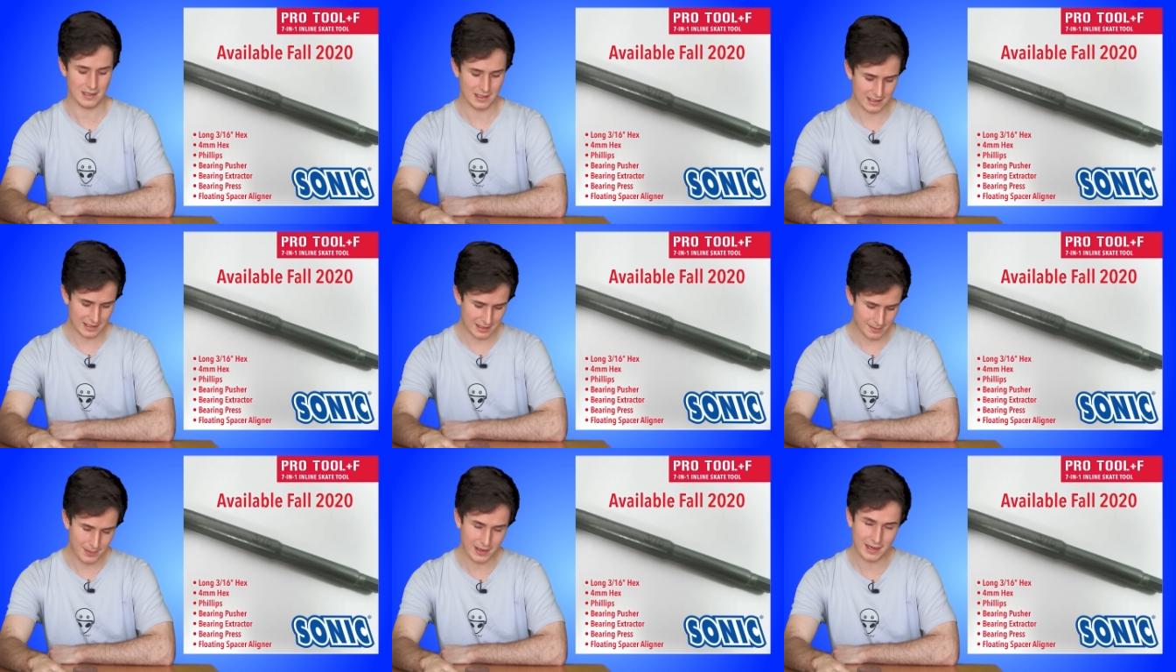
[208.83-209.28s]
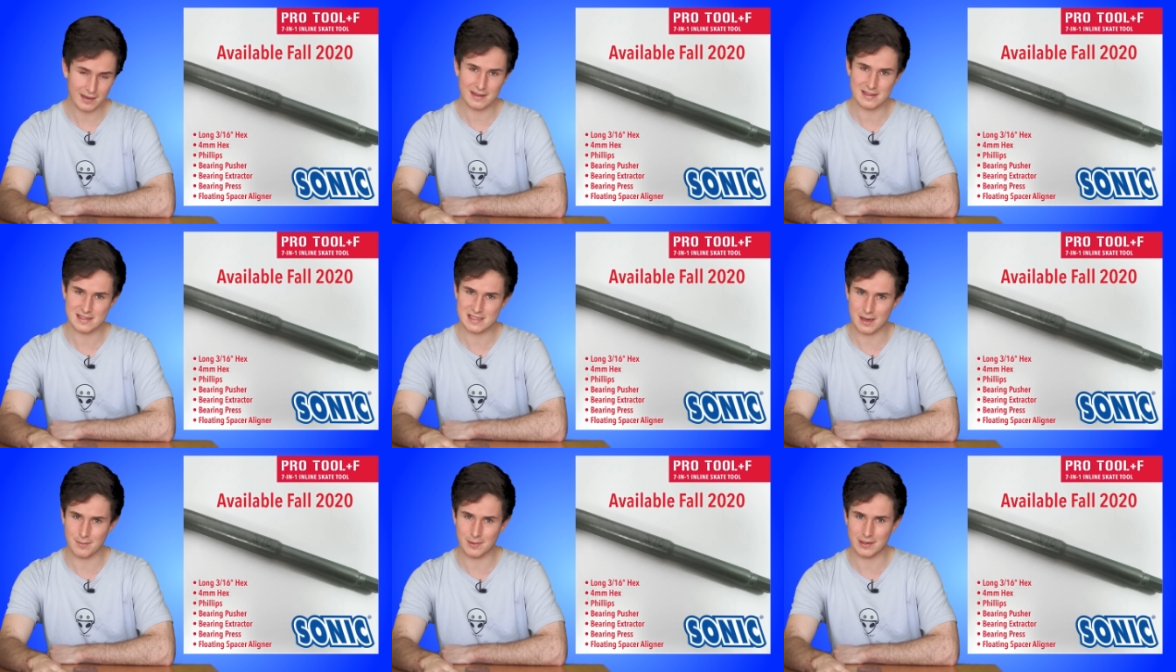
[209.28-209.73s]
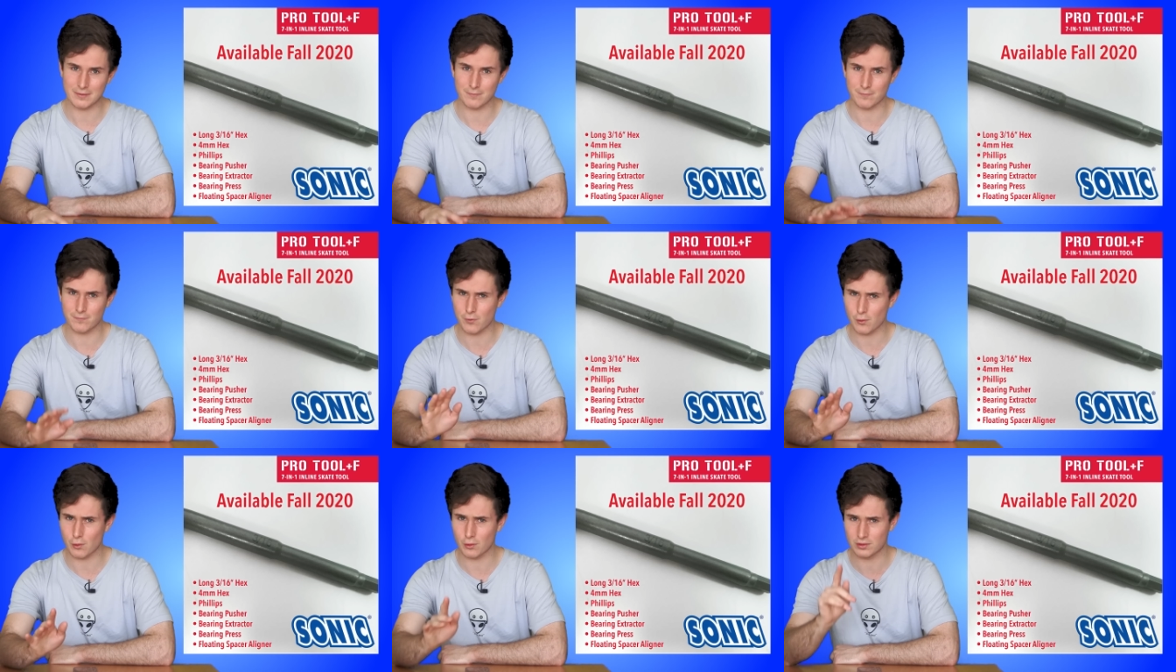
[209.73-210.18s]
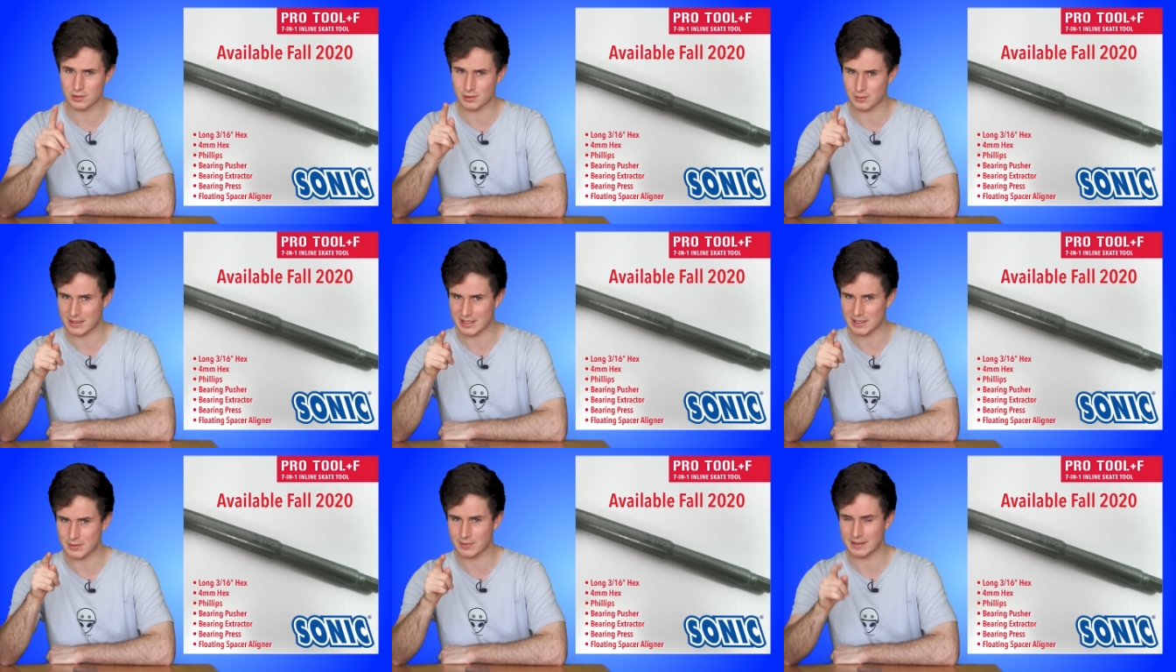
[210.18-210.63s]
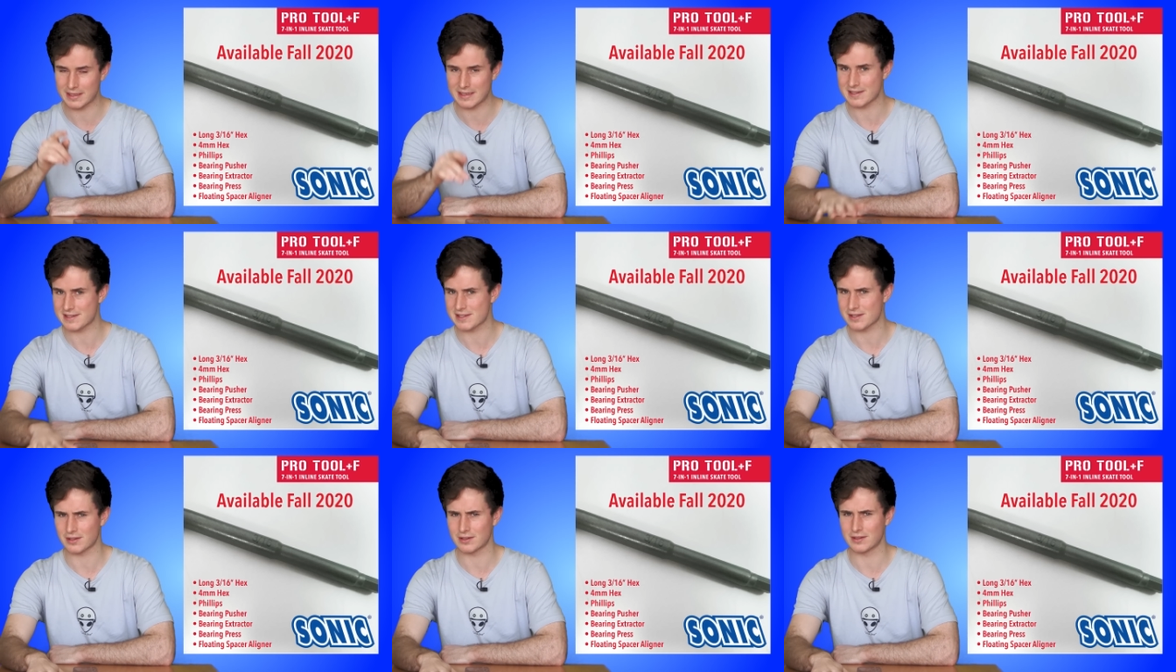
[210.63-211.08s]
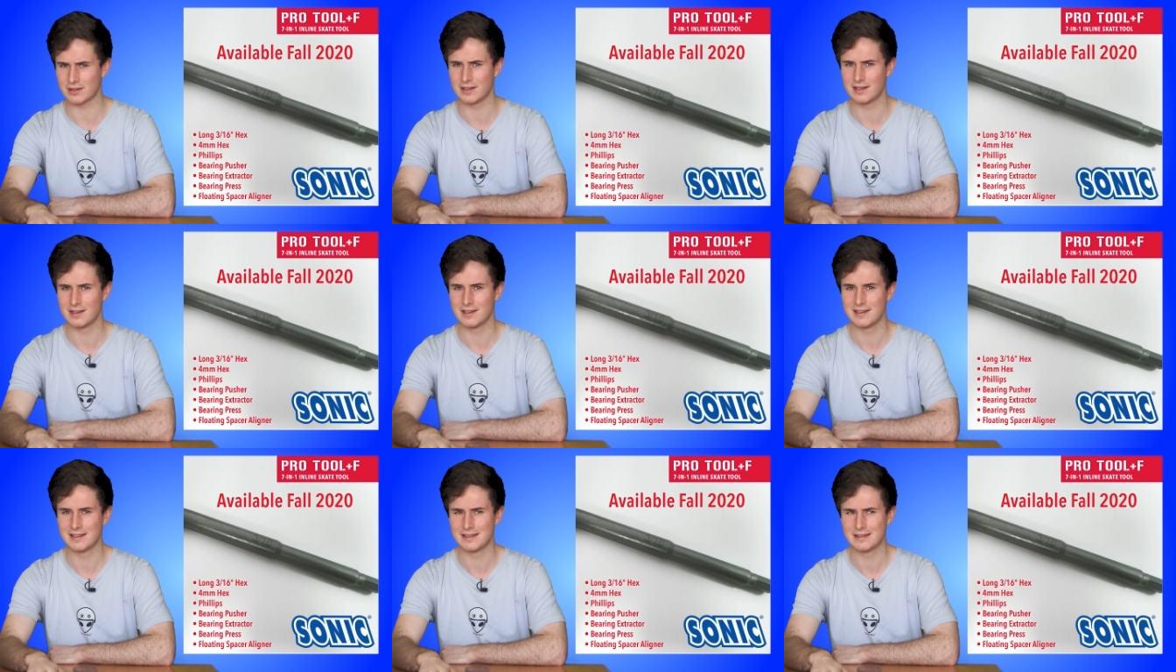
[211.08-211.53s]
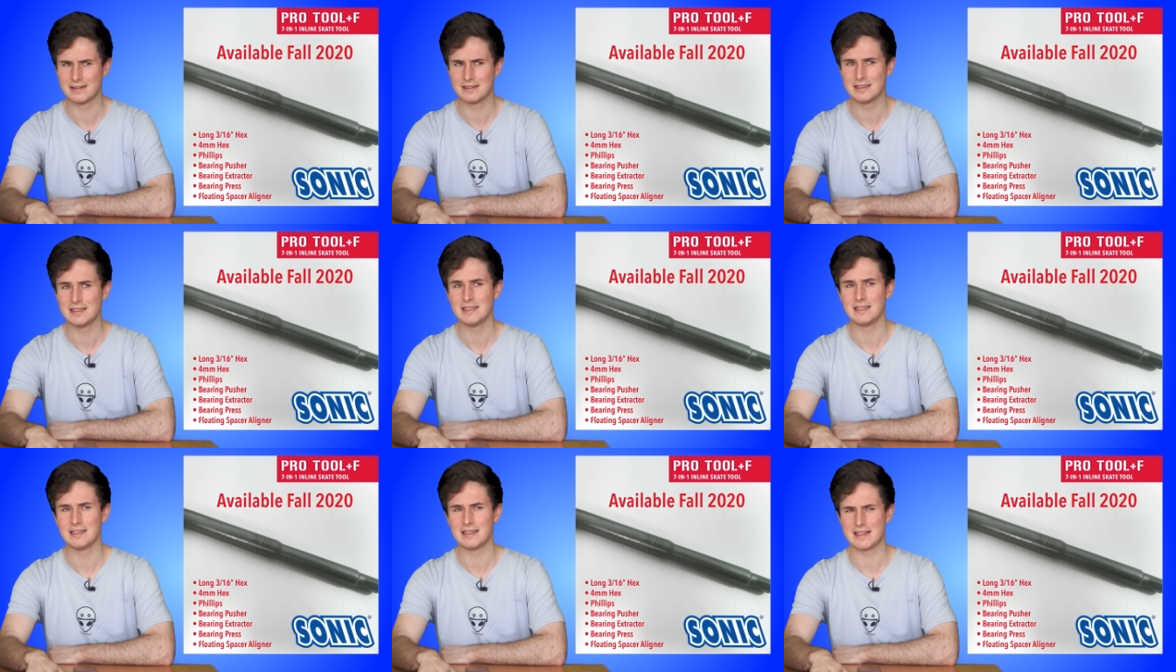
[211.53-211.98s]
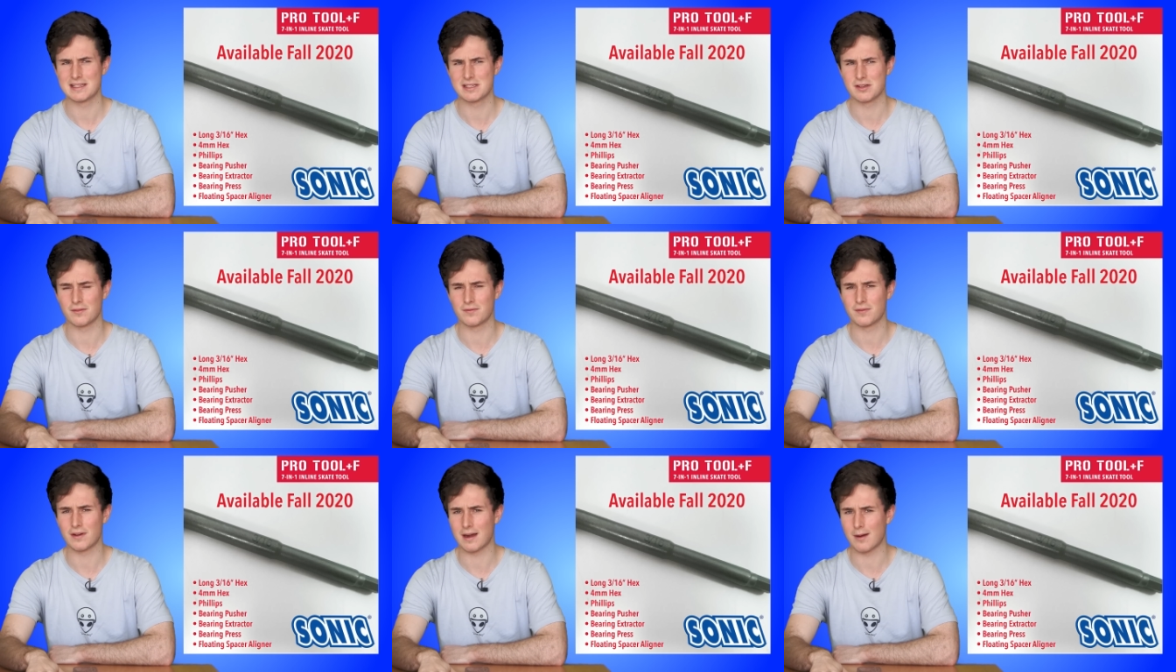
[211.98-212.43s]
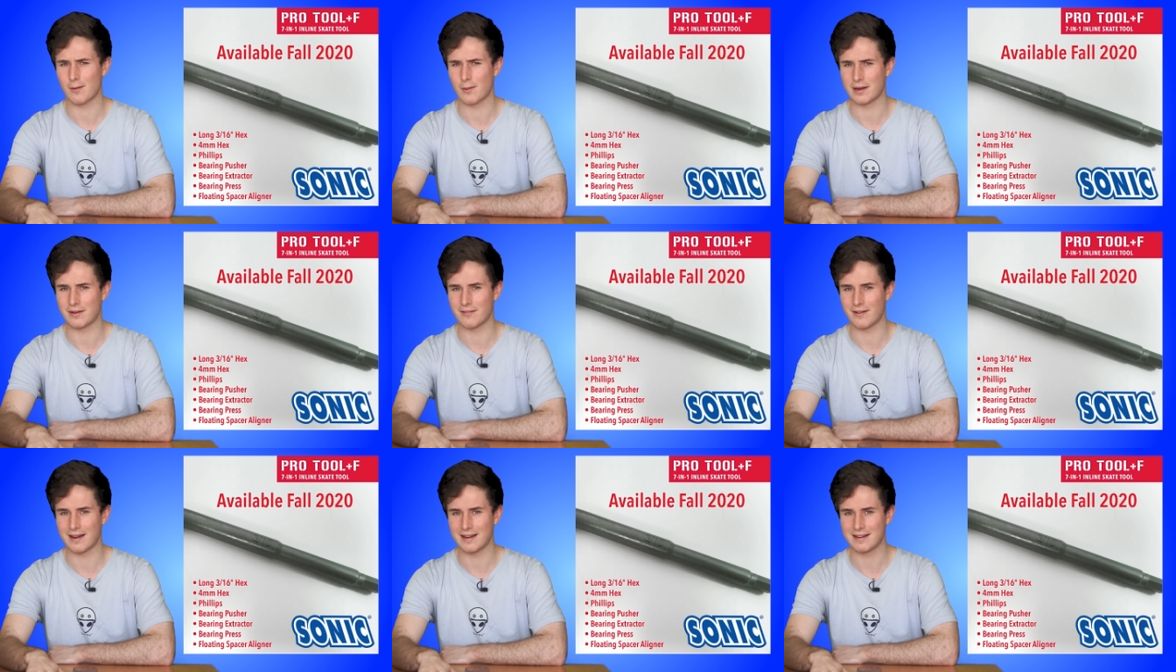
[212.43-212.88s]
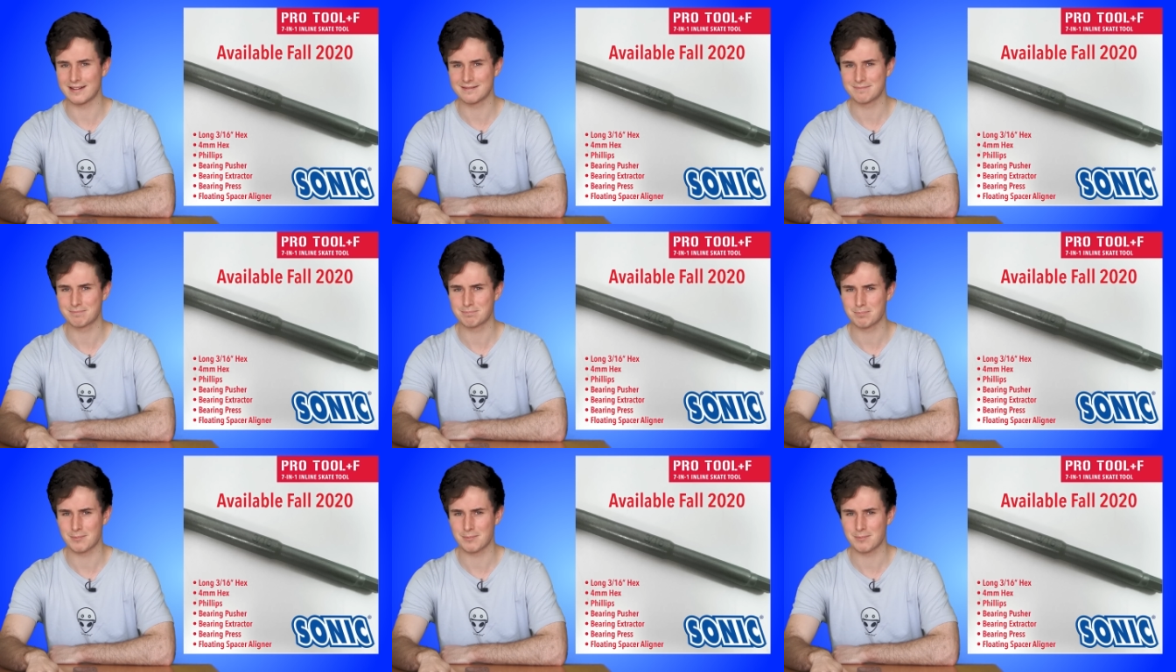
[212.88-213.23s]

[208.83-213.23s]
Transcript: Apparently it's coming in fall 2020, so that's not far away, right?